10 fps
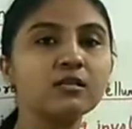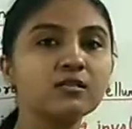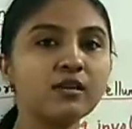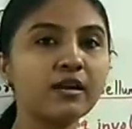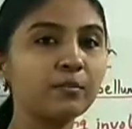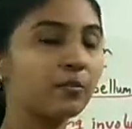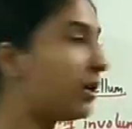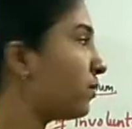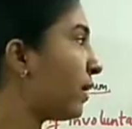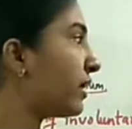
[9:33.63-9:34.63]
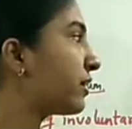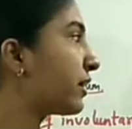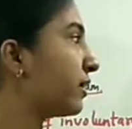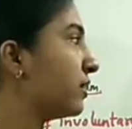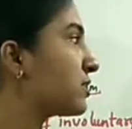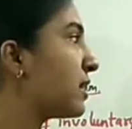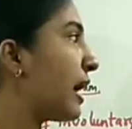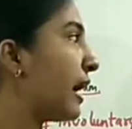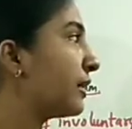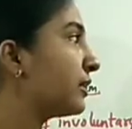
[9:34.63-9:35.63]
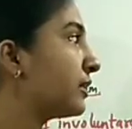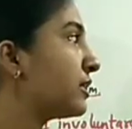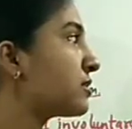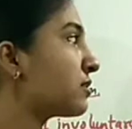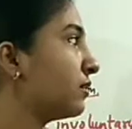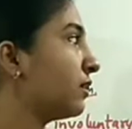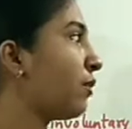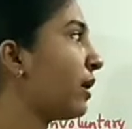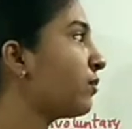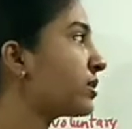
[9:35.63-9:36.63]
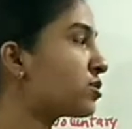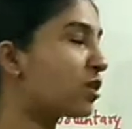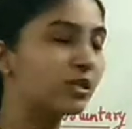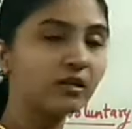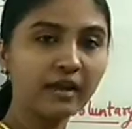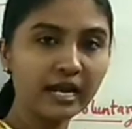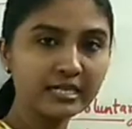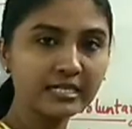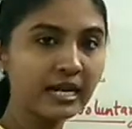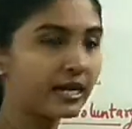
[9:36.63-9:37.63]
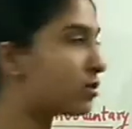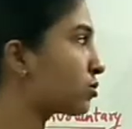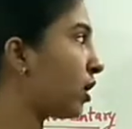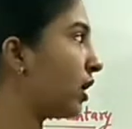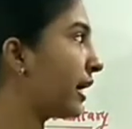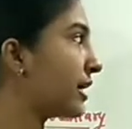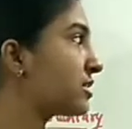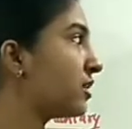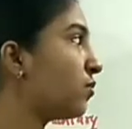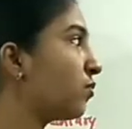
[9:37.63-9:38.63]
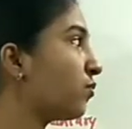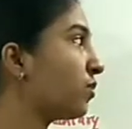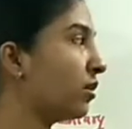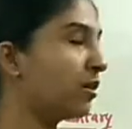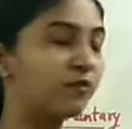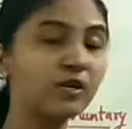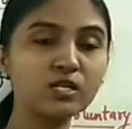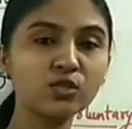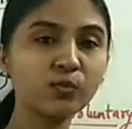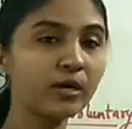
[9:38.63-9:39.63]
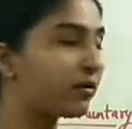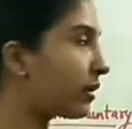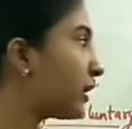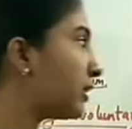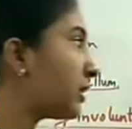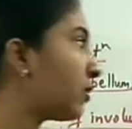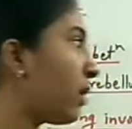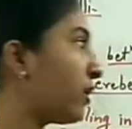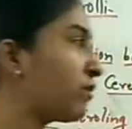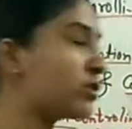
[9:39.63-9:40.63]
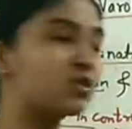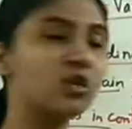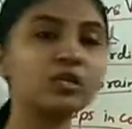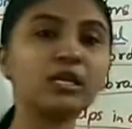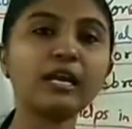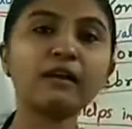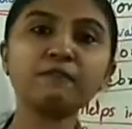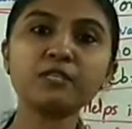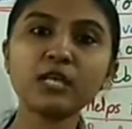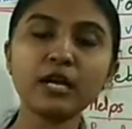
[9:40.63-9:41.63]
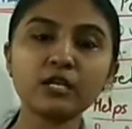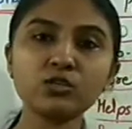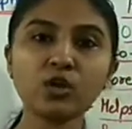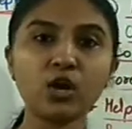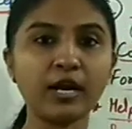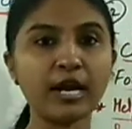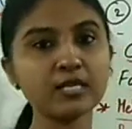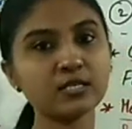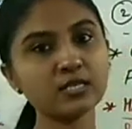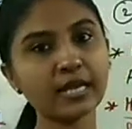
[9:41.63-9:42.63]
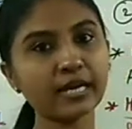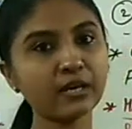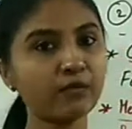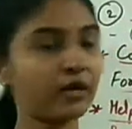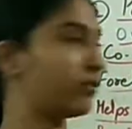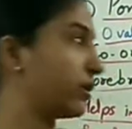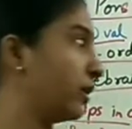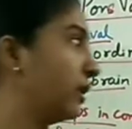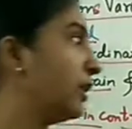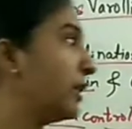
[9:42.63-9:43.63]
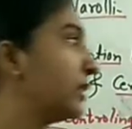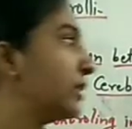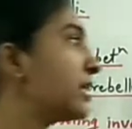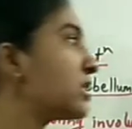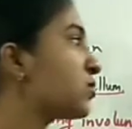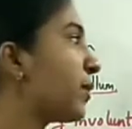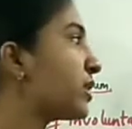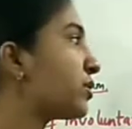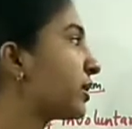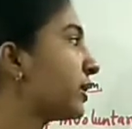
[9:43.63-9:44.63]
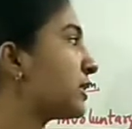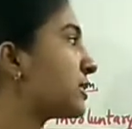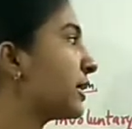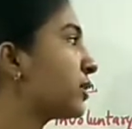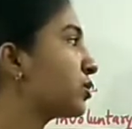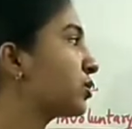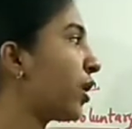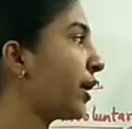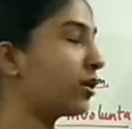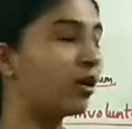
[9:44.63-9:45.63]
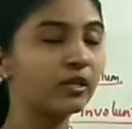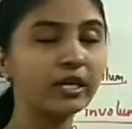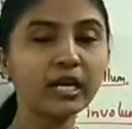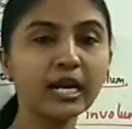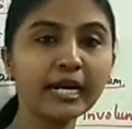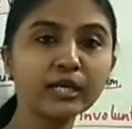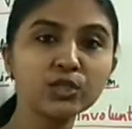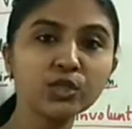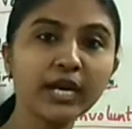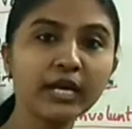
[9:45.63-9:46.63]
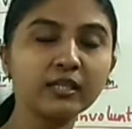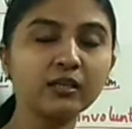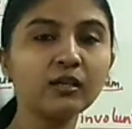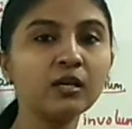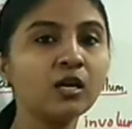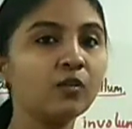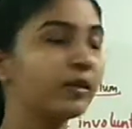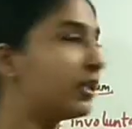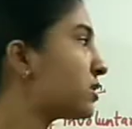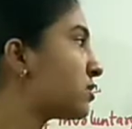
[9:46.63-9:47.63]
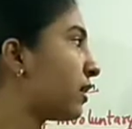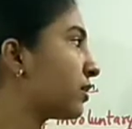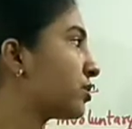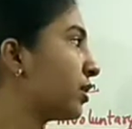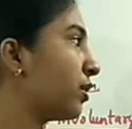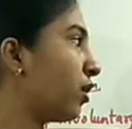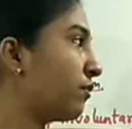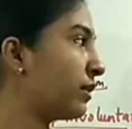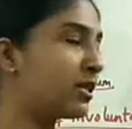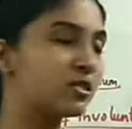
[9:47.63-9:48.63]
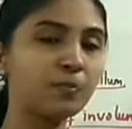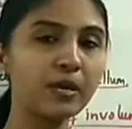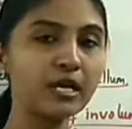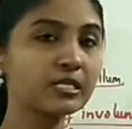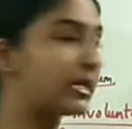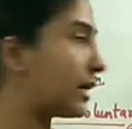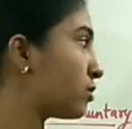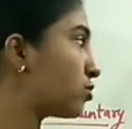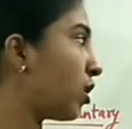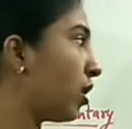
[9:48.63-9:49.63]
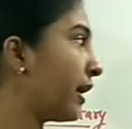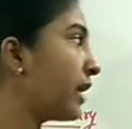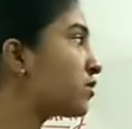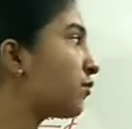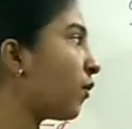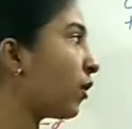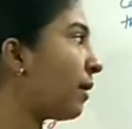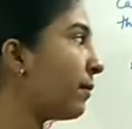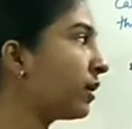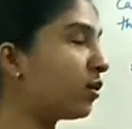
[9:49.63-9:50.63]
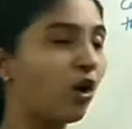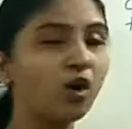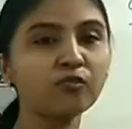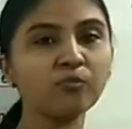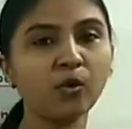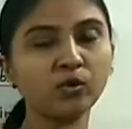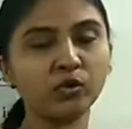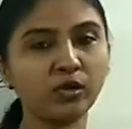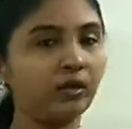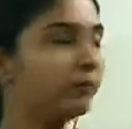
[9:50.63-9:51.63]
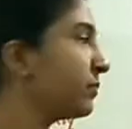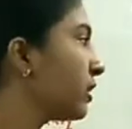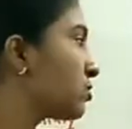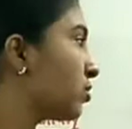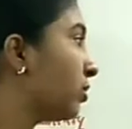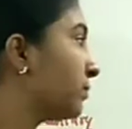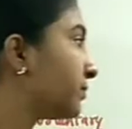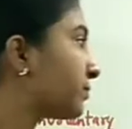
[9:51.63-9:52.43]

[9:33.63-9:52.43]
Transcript: cerebral ventricles, and the one which is on the right side is called as the first ventricle, the one which is on the left side is called as the second ventricle. These ventricles, they join or they connect together with the structure or with the space that is called as foramen of Monera. So